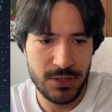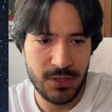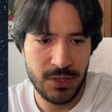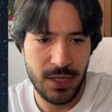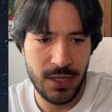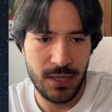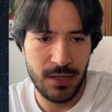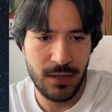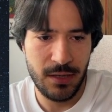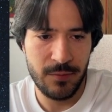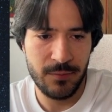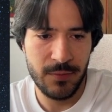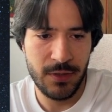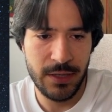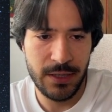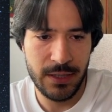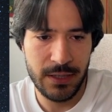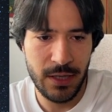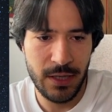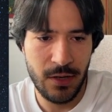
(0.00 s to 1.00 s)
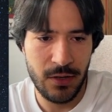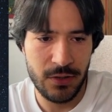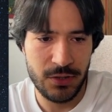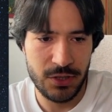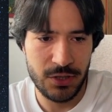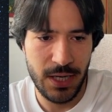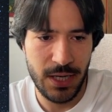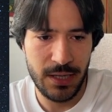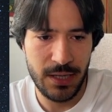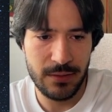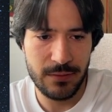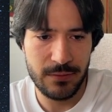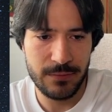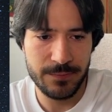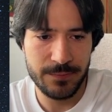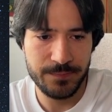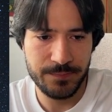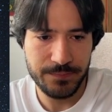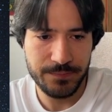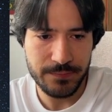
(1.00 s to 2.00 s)
Search is you can come here and click on chat.
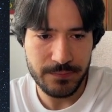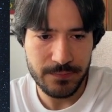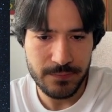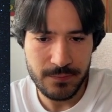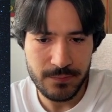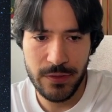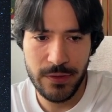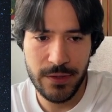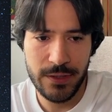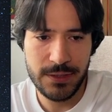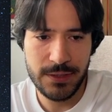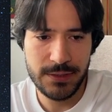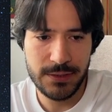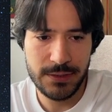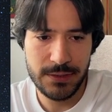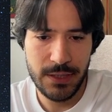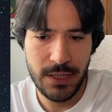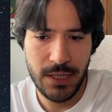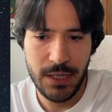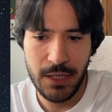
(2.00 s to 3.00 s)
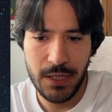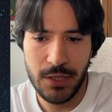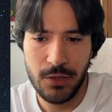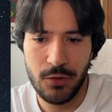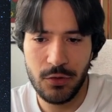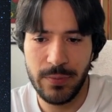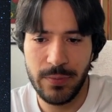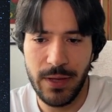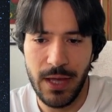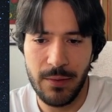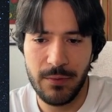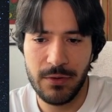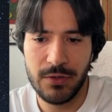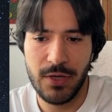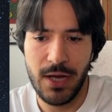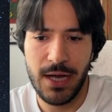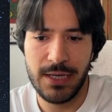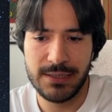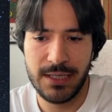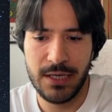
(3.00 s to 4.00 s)
With this, you'll be
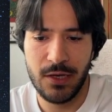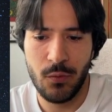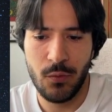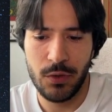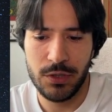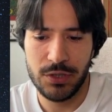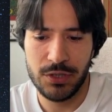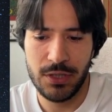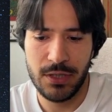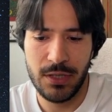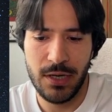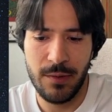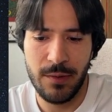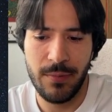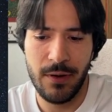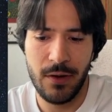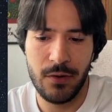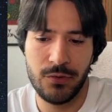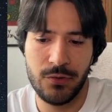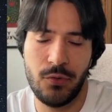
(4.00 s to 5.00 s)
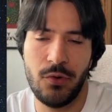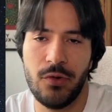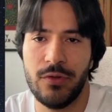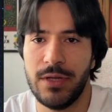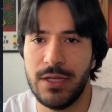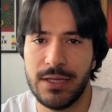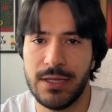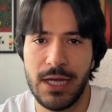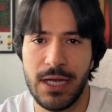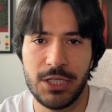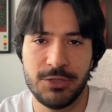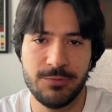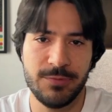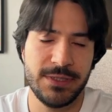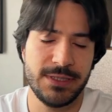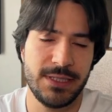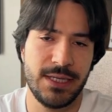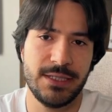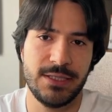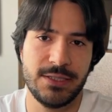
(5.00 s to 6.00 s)
able to ask a question about all the
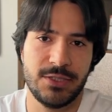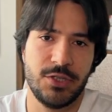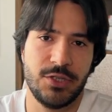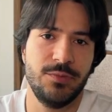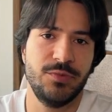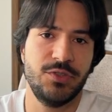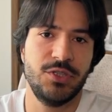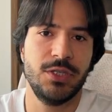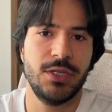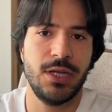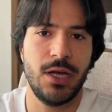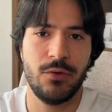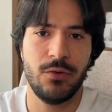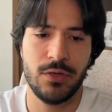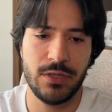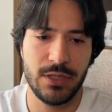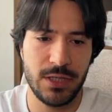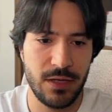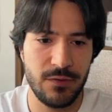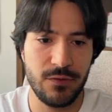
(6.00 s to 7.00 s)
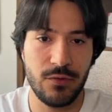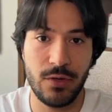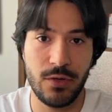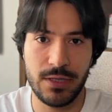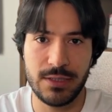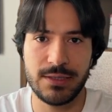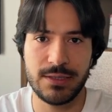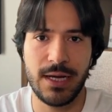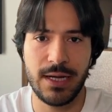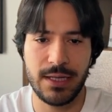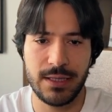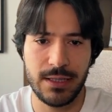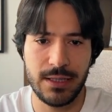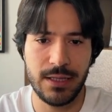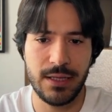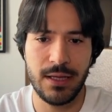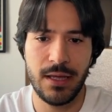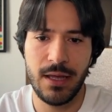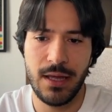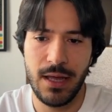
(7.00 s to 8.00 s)
attachments and description, and it'll give you
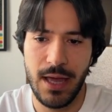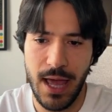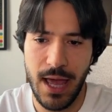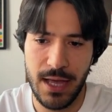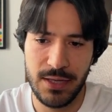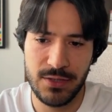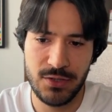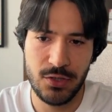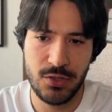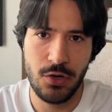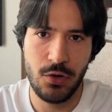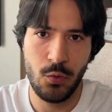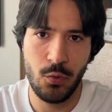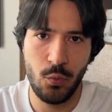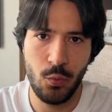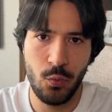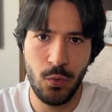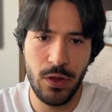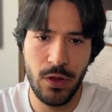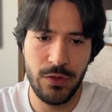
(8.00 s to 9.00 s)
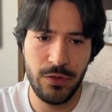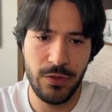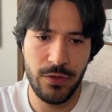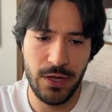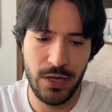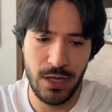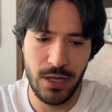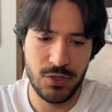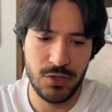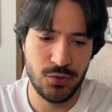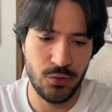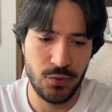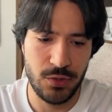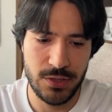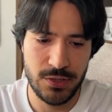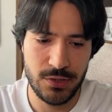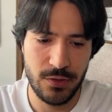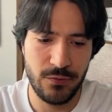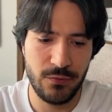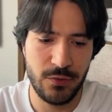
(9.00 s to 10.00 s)
exactly answer with a
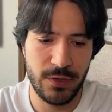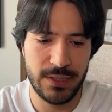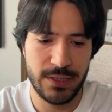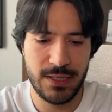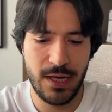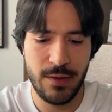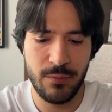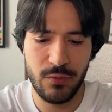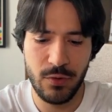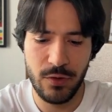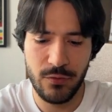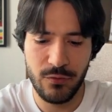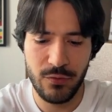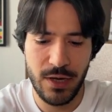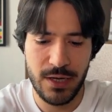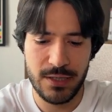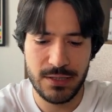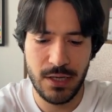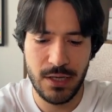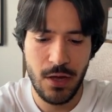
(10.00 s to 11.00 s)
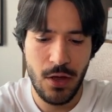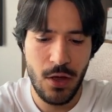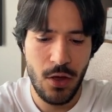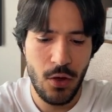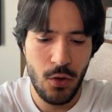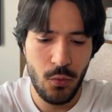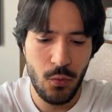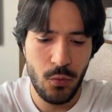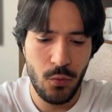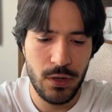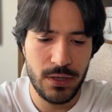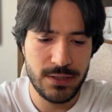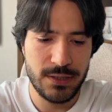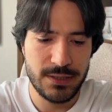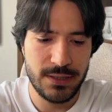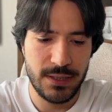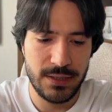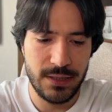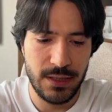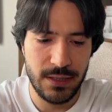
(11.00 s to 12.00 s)
source. So for example, if we ask,
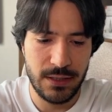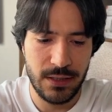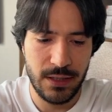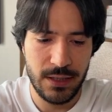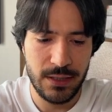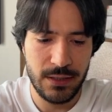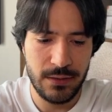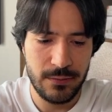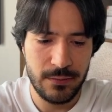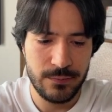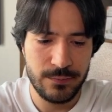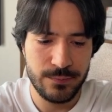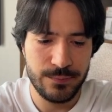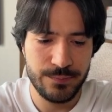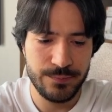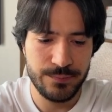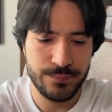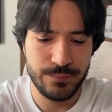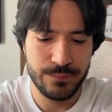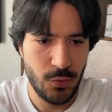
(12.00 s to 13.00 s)
what is the deadline?